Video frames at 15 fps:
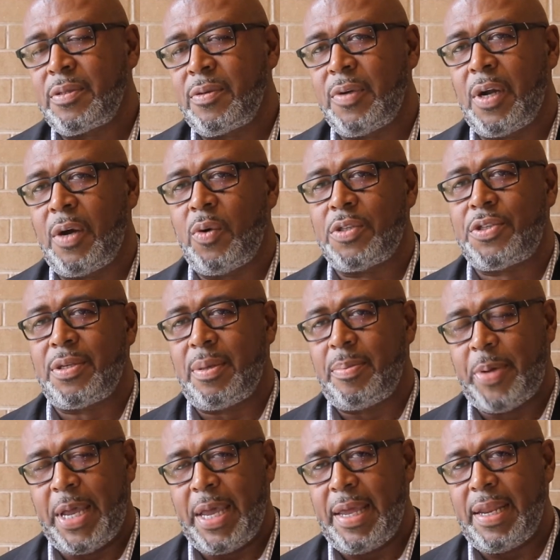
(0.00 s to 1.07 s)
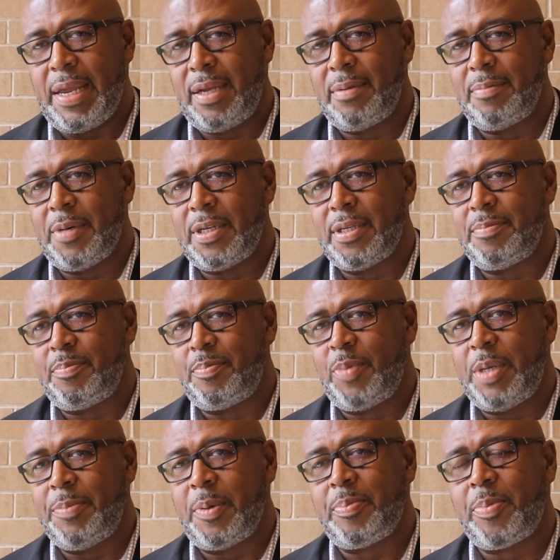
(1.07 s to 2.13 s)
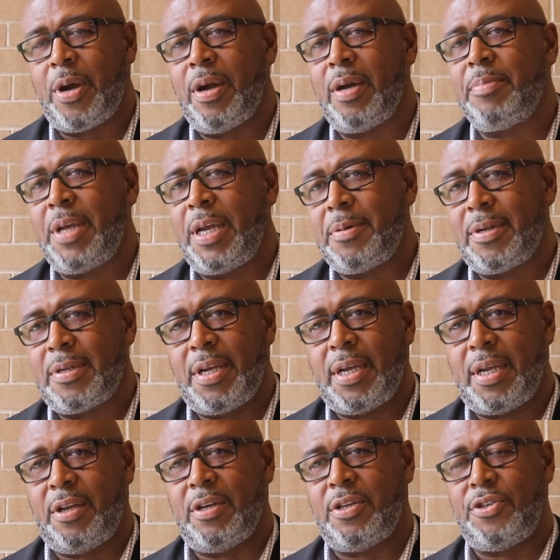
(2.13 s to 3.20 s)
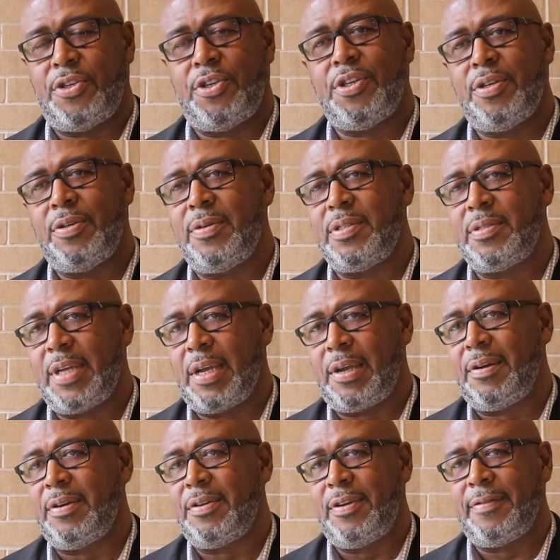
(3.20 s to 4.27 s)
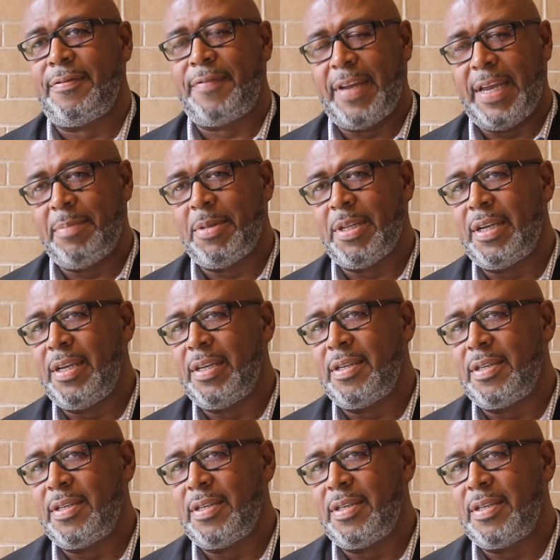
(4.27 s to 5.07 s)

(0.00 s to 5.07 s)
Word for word: We don't want you to panic, but be prepared and be able to take care of you and take care of your family in,